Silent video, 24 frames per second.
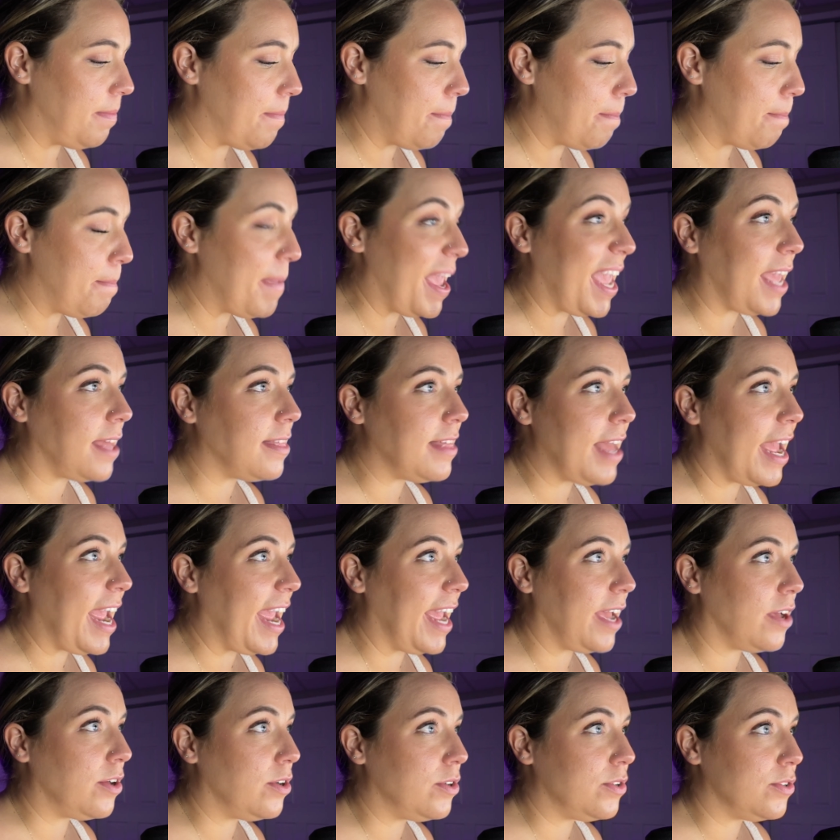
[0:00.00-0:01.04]
make the
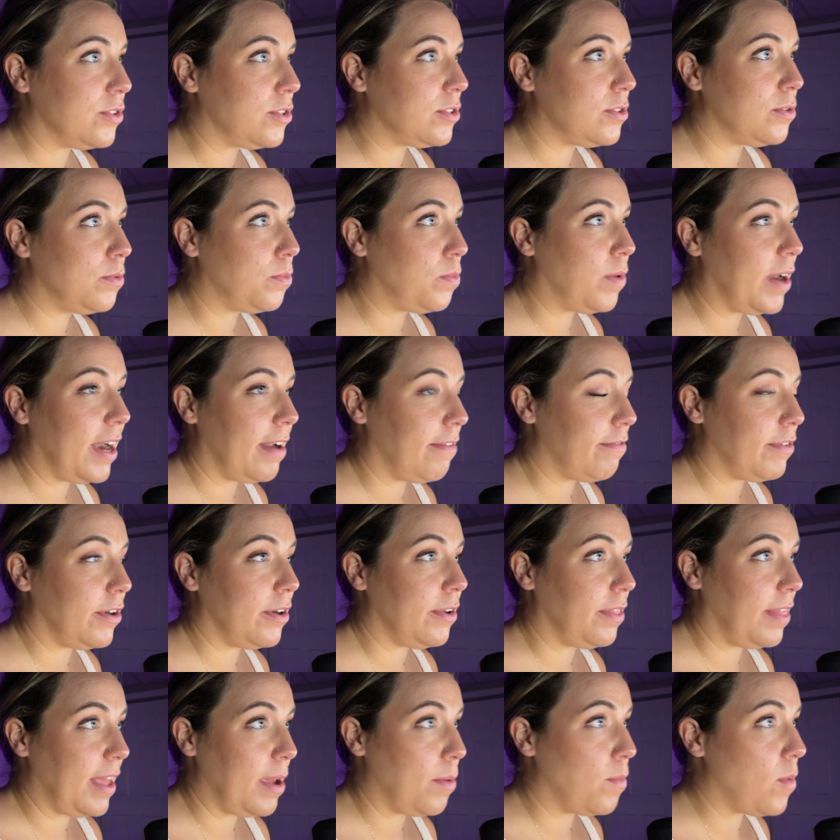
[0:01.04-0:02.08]
angles
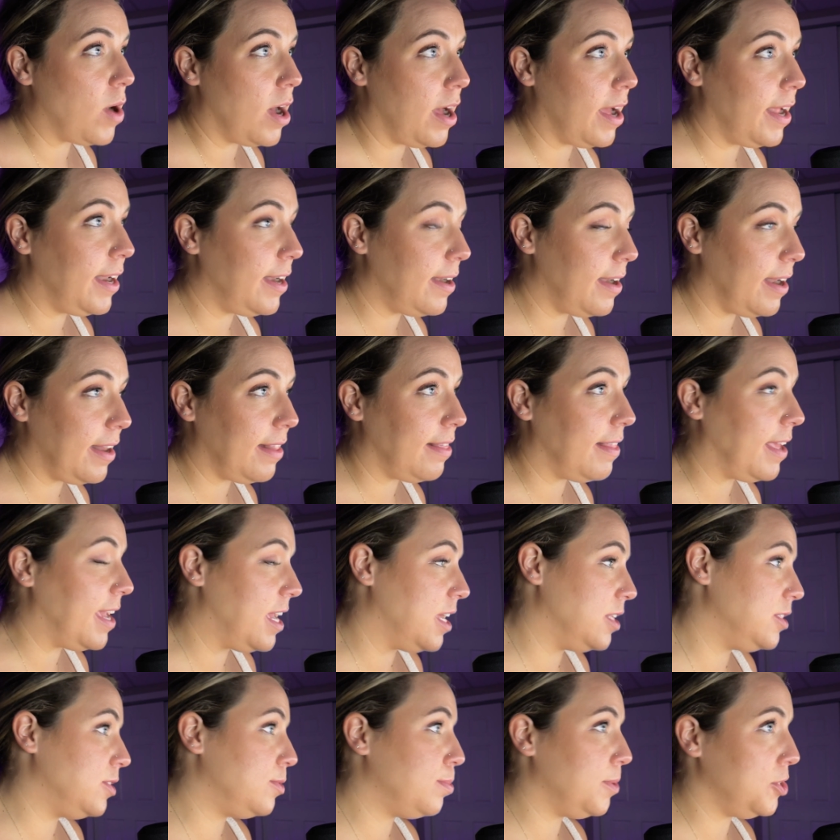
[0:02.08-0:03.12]
whatever they want, and they
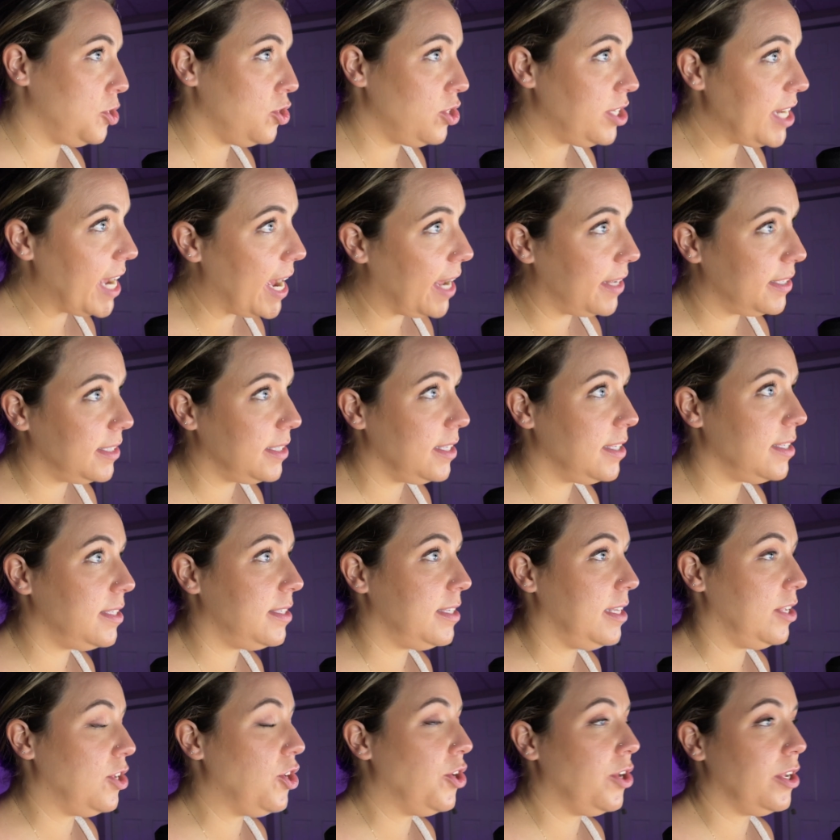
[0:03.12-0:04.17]
could switch
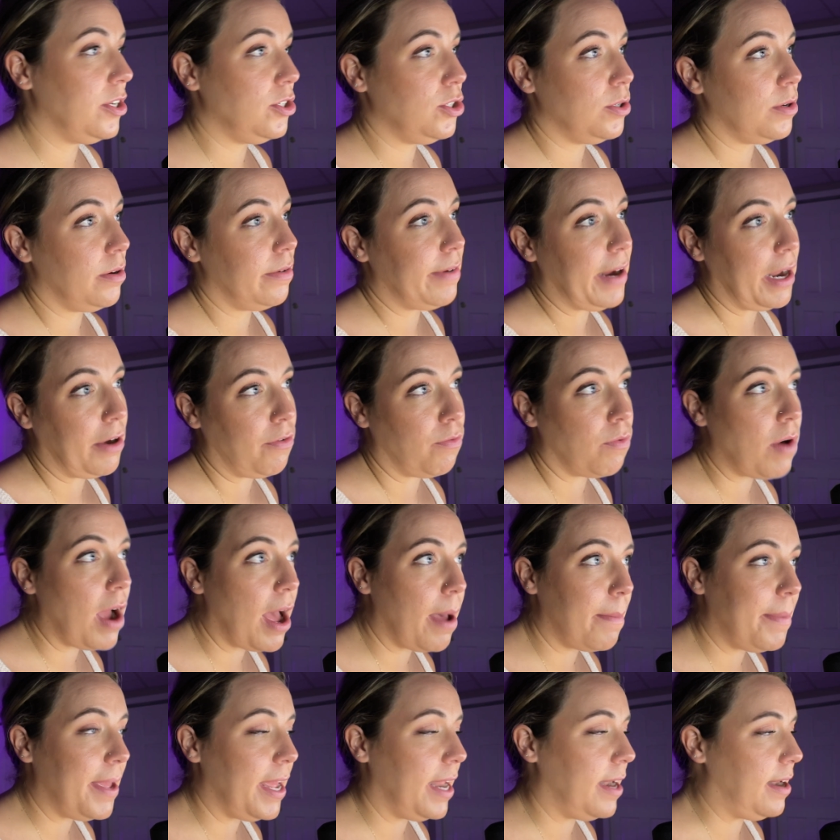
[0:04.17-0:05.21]
desks and you can do it round
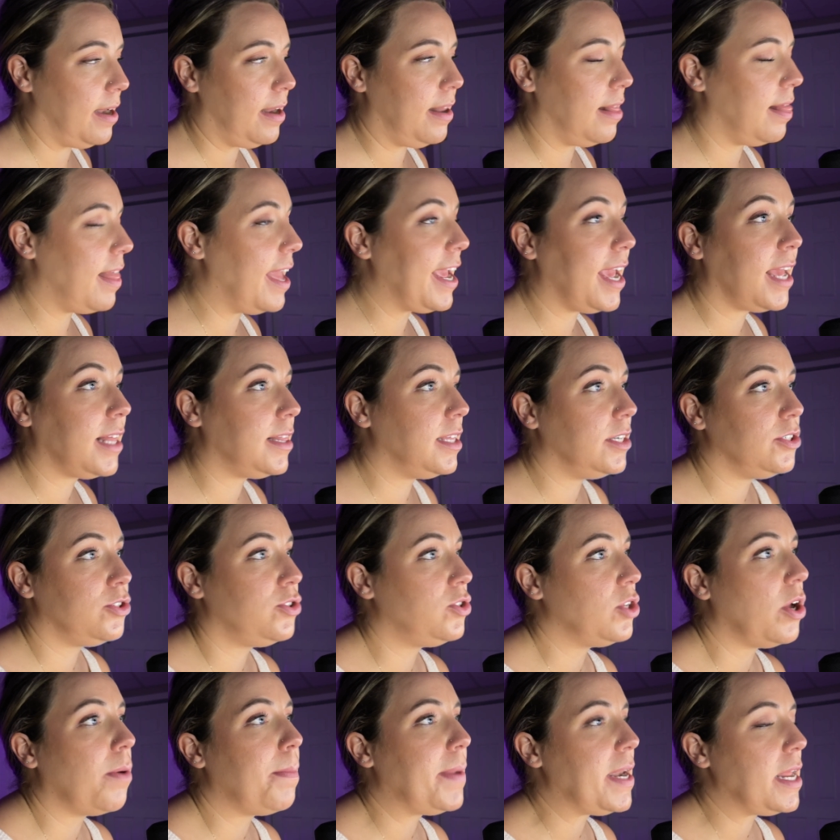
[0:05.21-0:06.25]
robin. Like there's
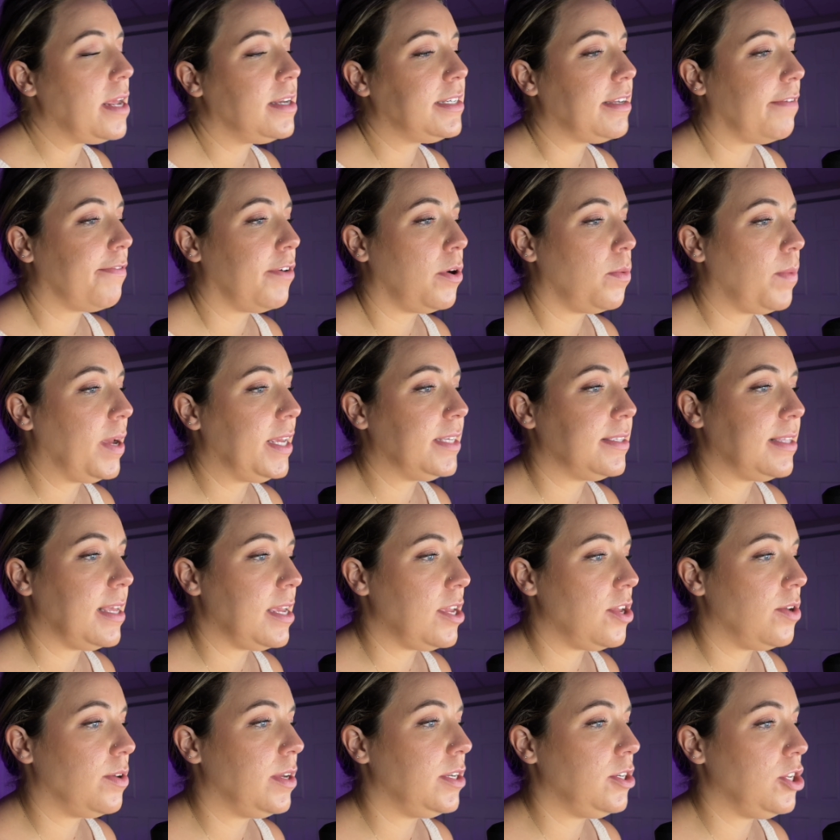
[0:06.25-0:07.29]
so many different ways that
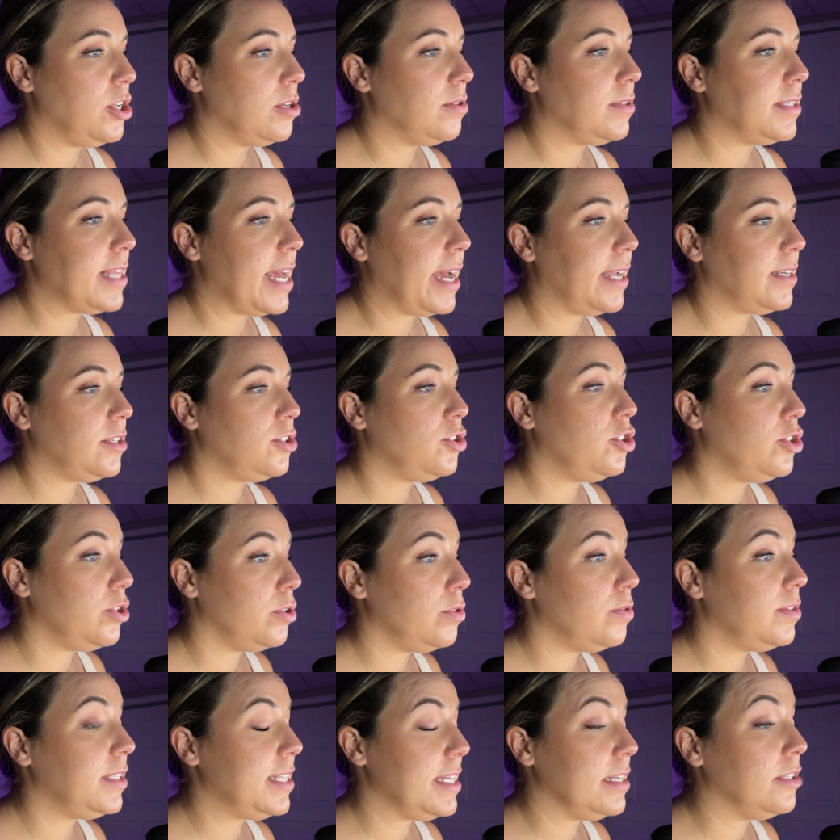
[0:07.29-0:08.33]
you could use that
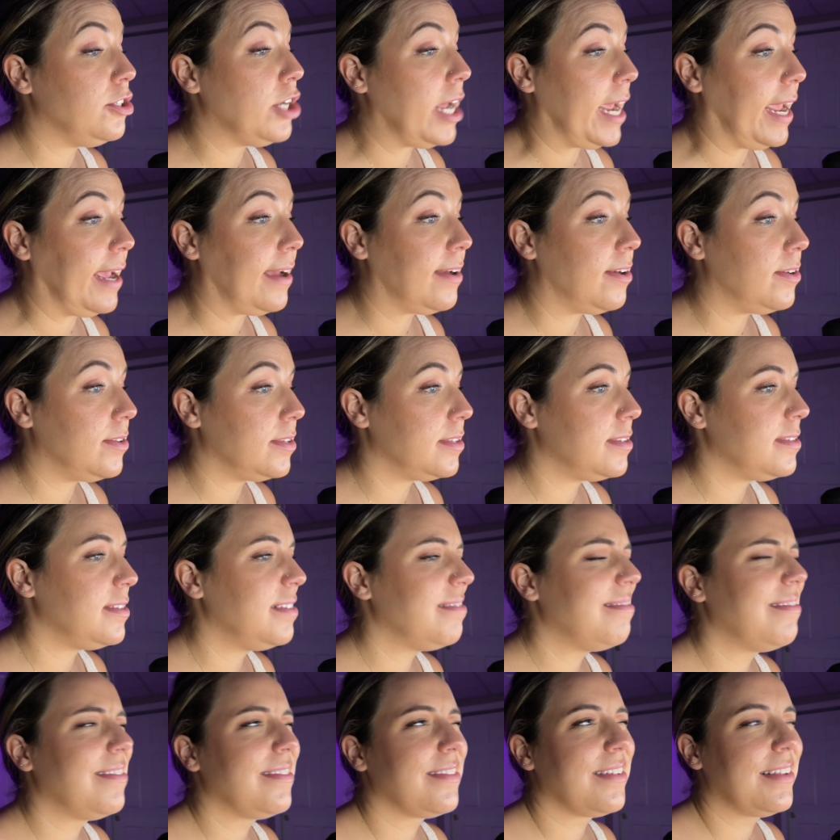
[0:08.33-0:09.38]
to teach angles.
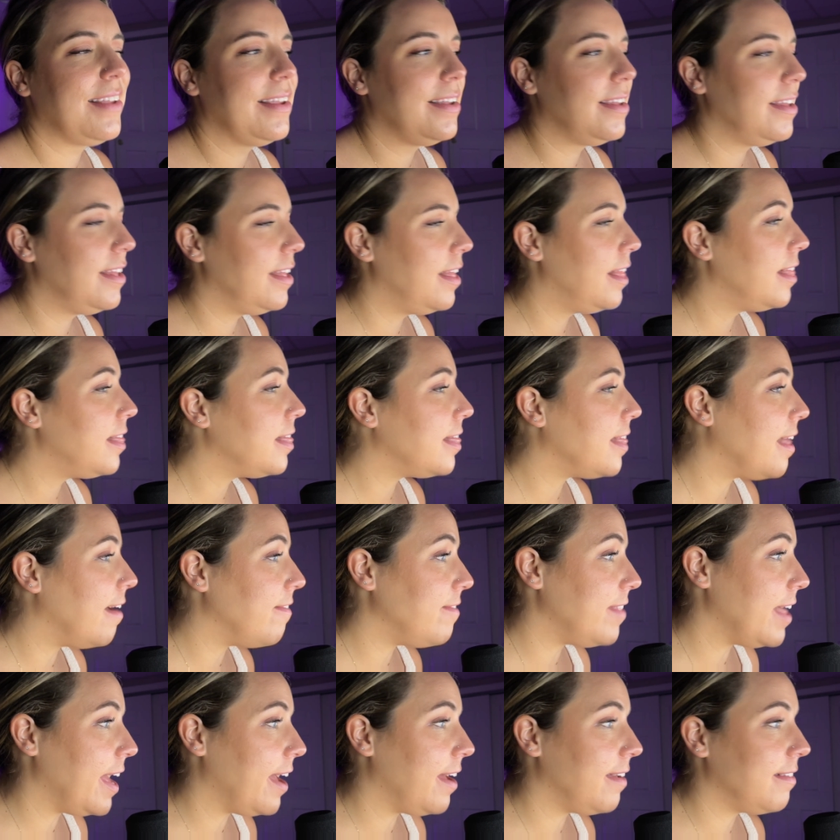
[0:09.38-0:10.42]

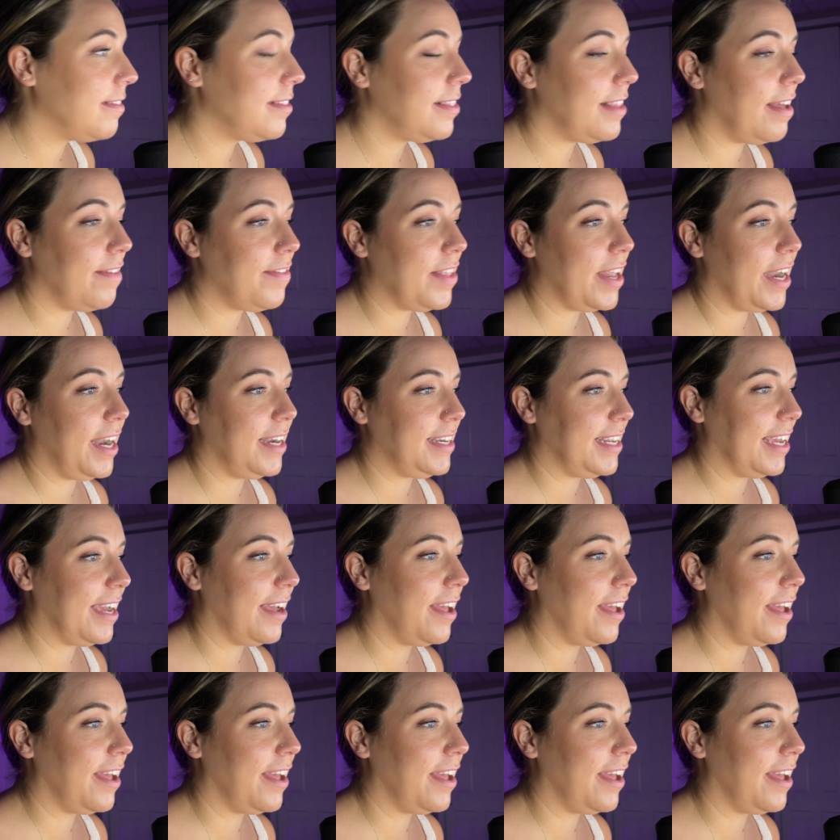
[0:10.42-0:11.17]
Love that idea.